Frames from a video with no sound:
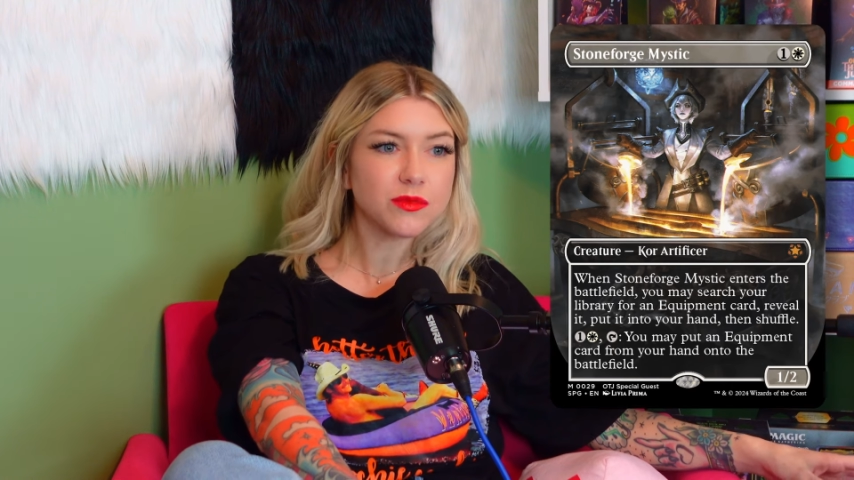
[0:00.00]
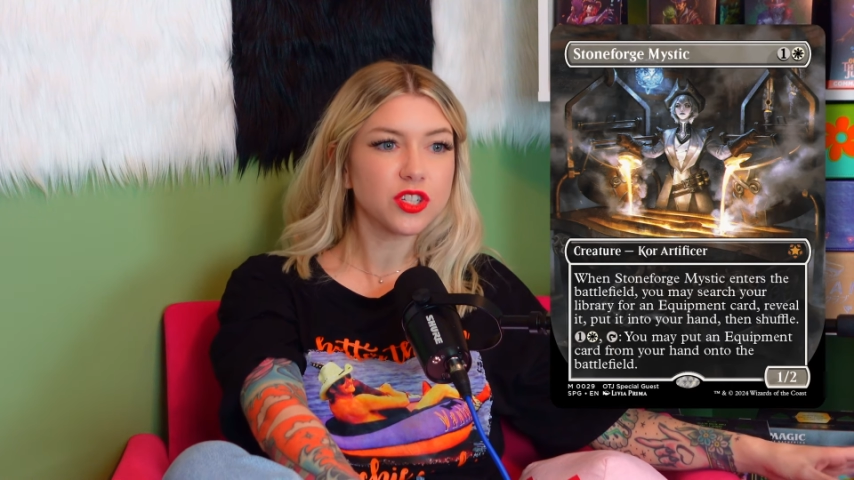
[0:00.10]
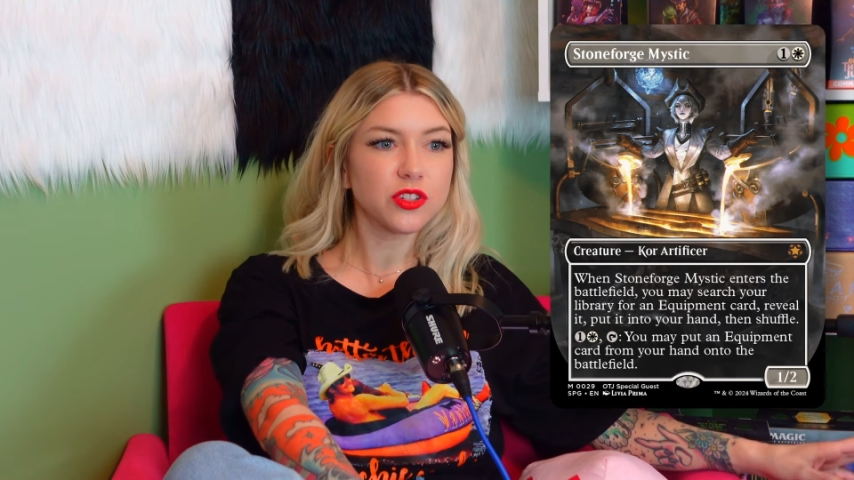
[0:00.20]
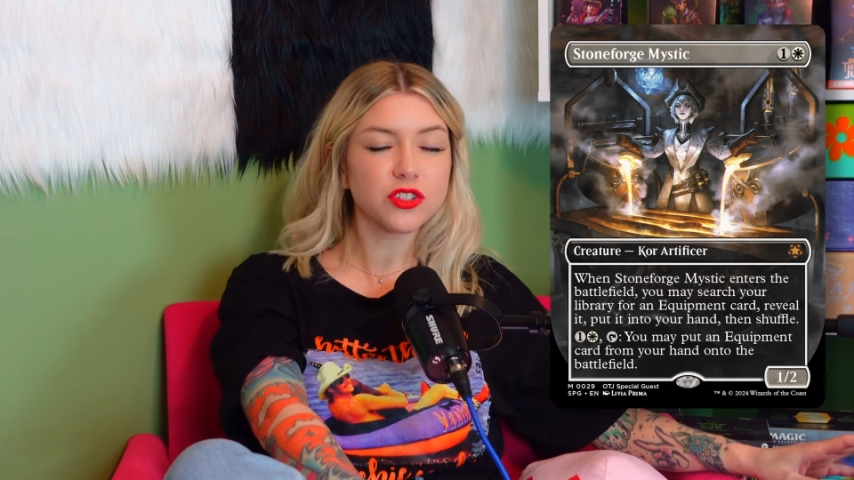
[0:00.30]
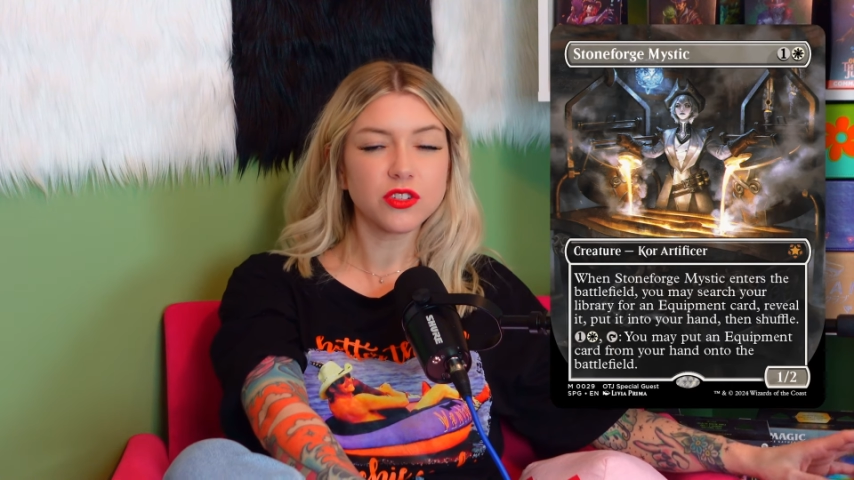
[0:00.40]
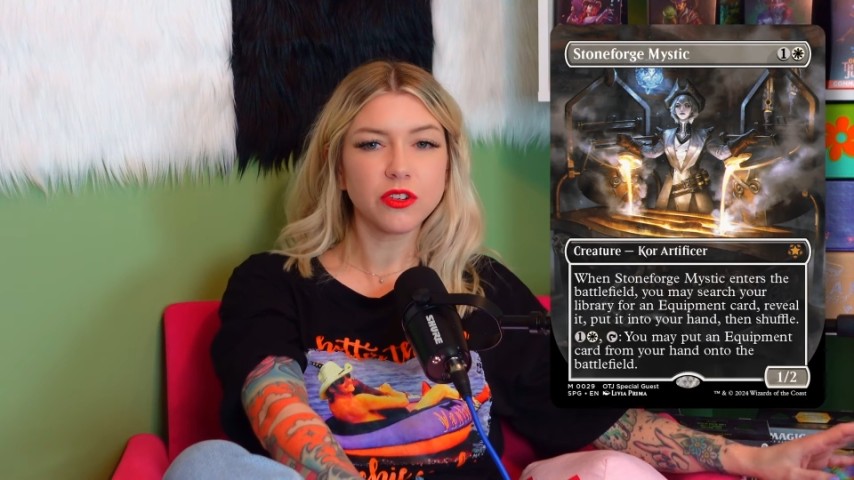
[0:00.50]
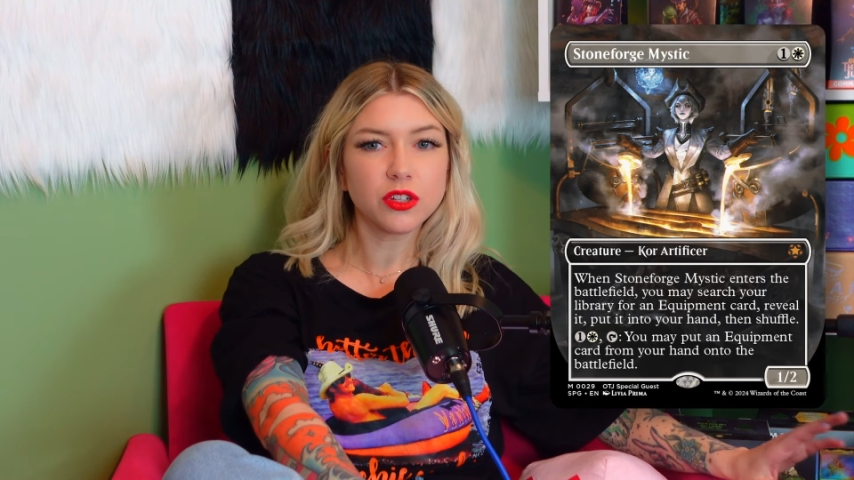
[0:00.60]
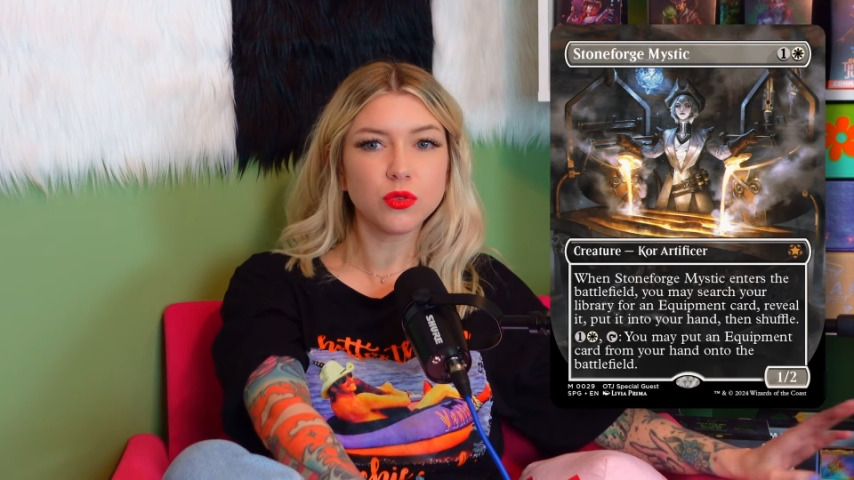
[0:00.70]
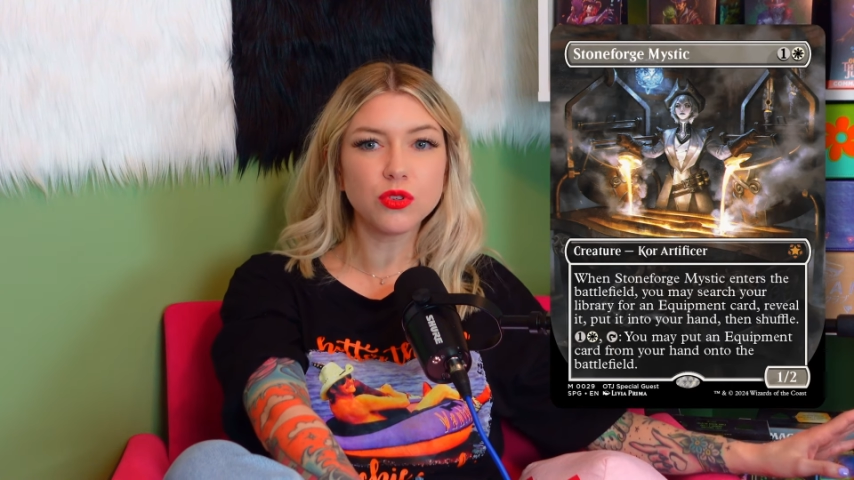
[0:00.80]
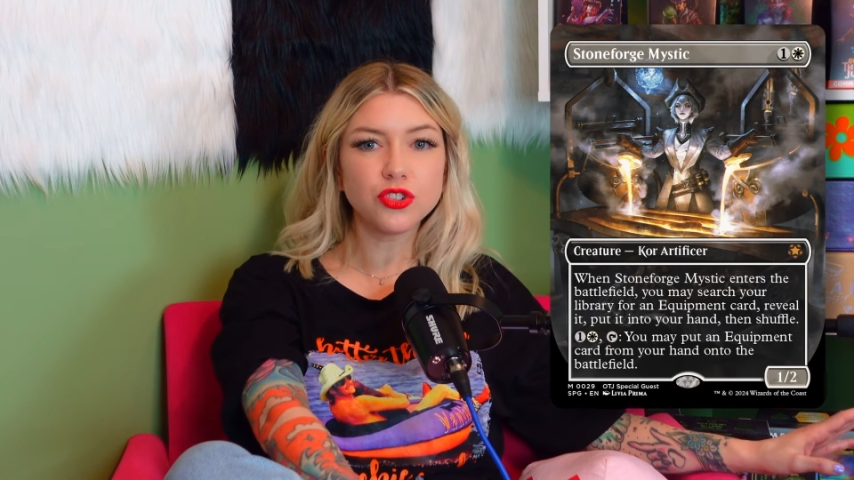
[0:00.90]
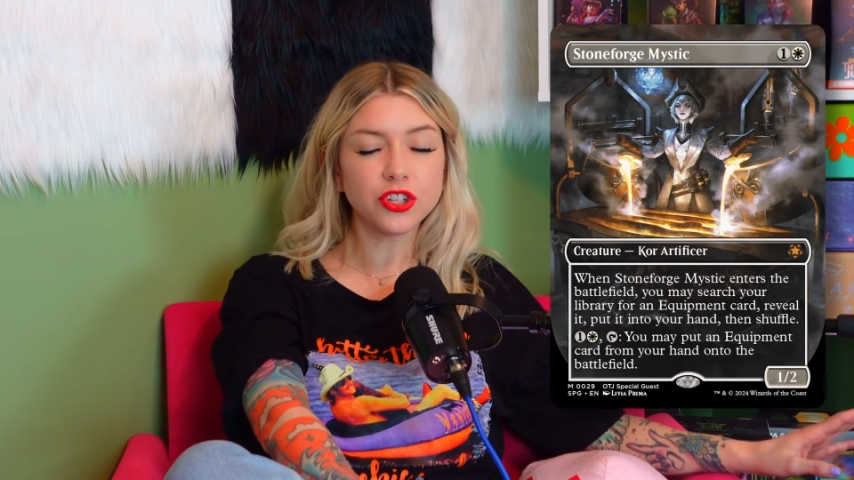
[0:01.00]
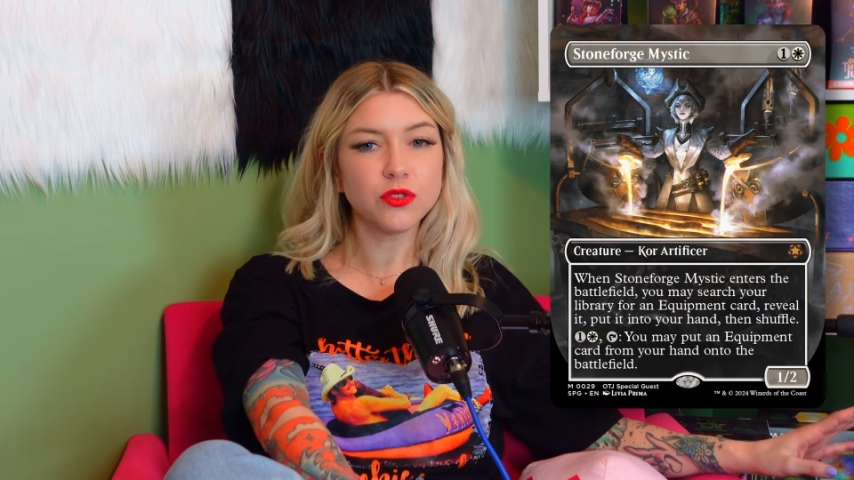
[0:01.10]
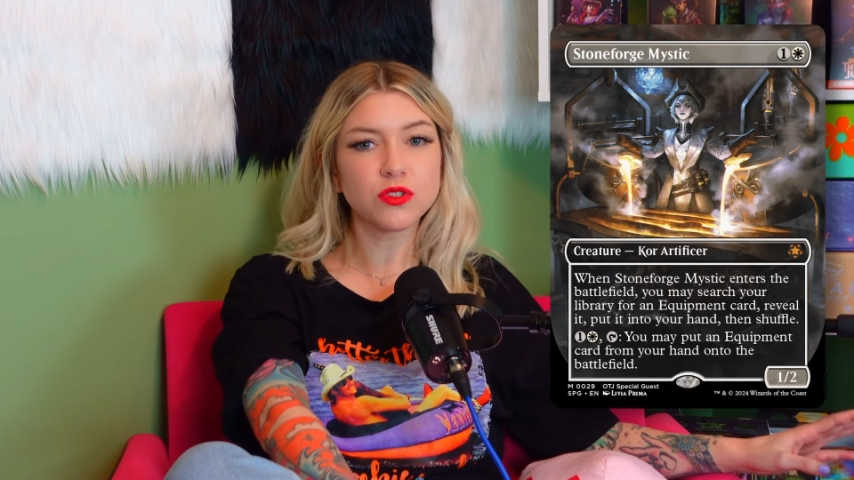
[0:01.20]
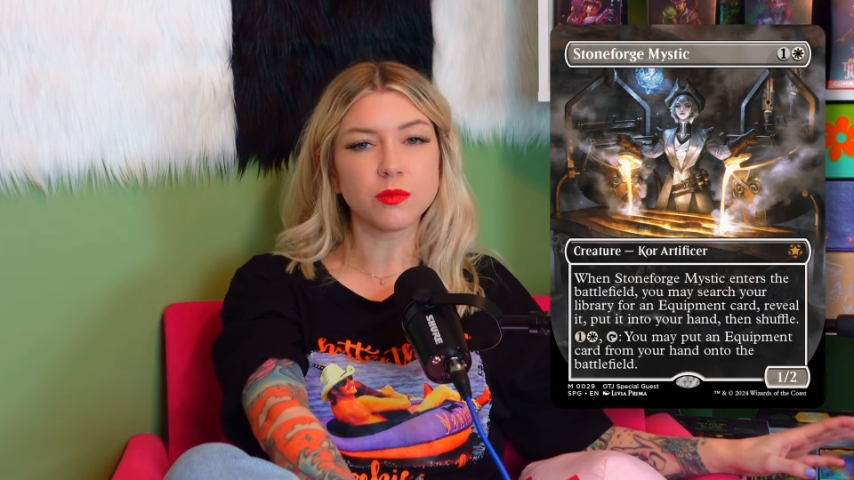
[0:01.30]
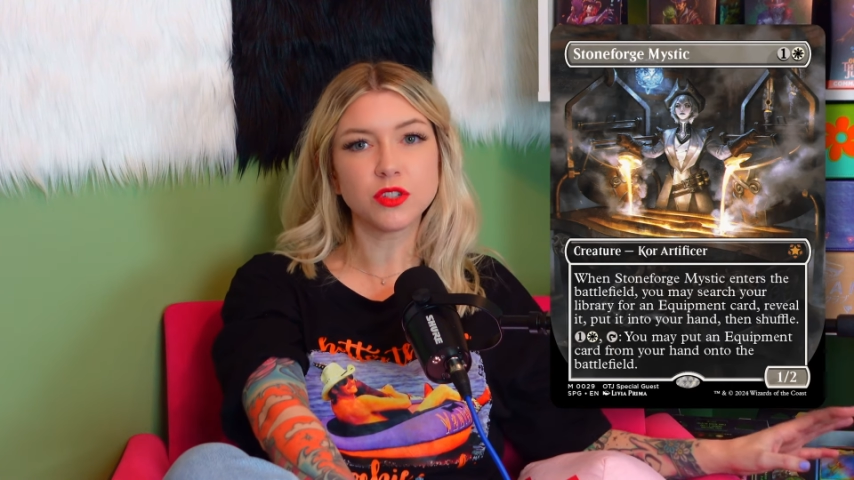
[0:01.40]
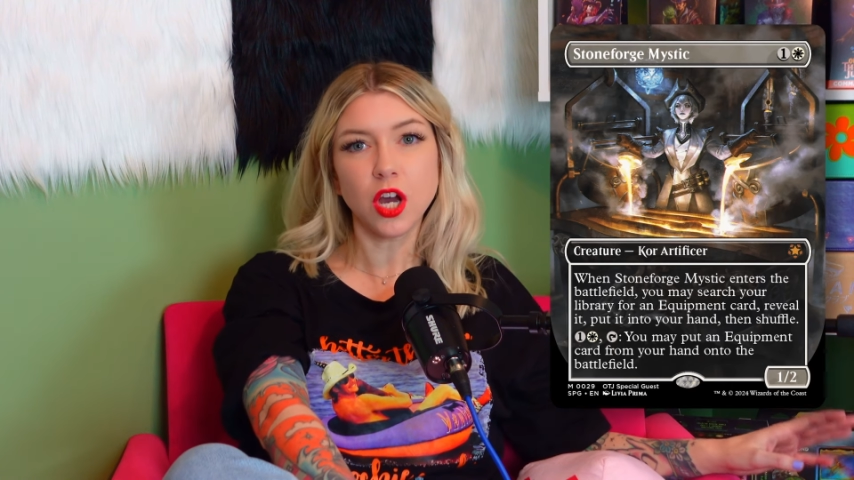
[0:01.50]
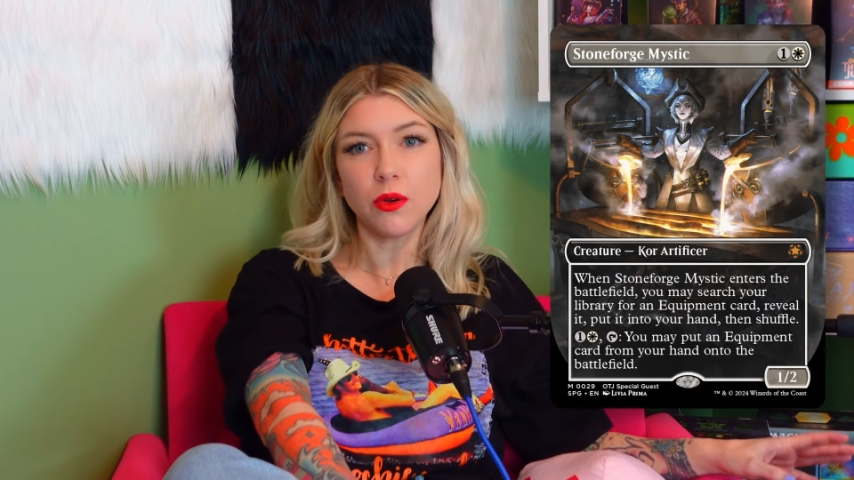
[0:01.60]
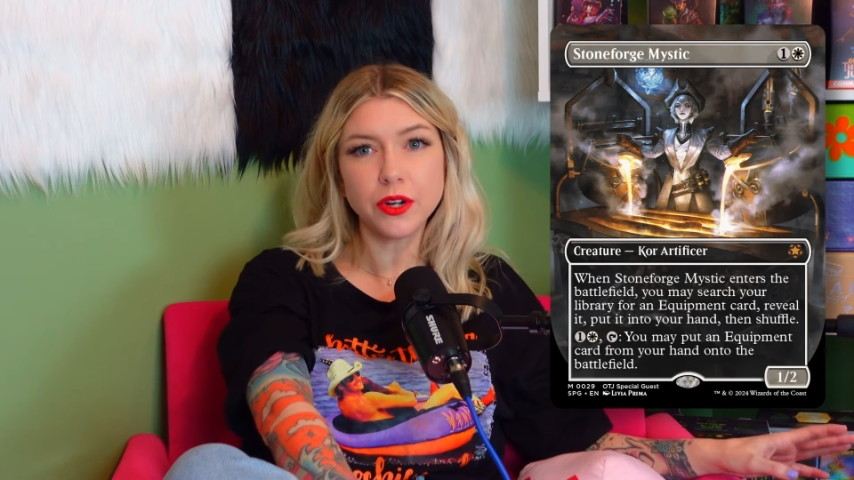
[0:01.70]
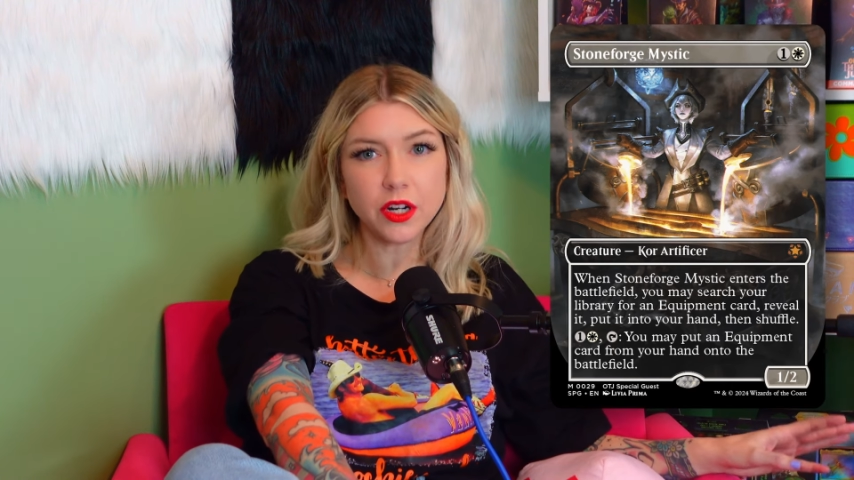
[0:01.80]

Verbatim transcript: She looks really cool. She used some toner.